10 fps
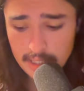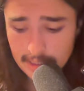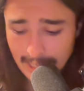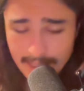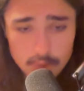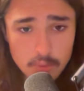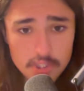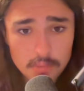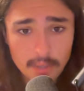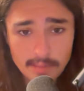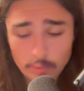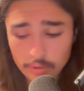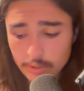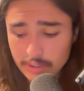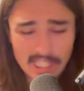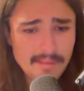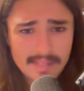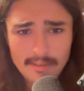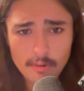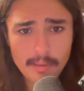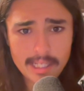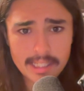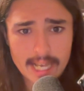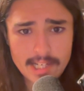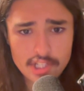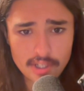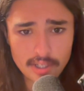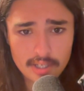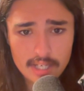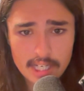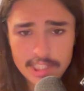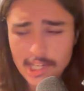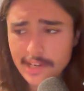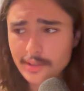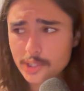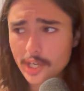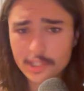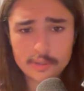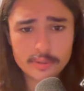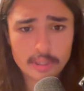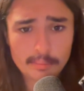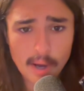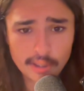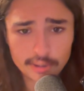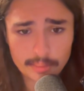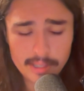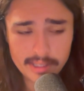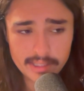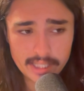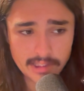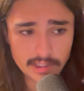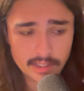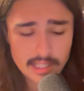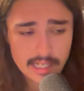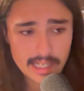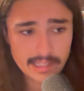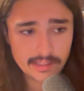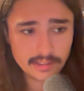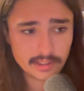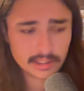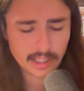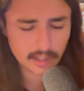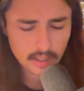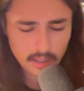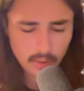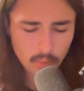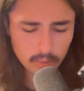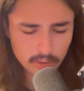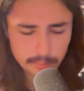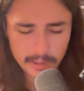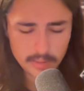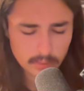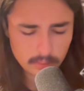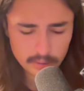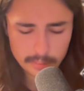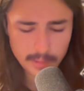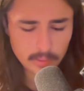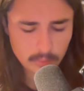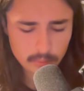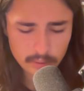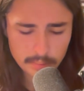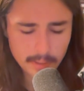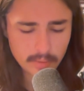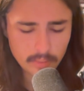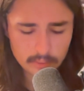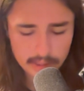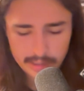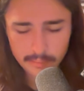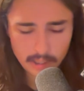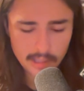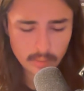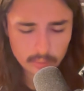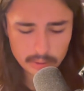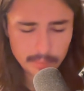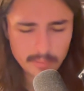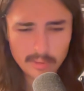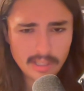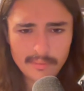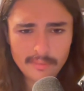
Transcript: That is what your brain will do. Same thing with meditation. Say you're trying to do some mantra meditation and you're just like, orange pill, orange pill, orange pill, in your brain, orange pill, whatever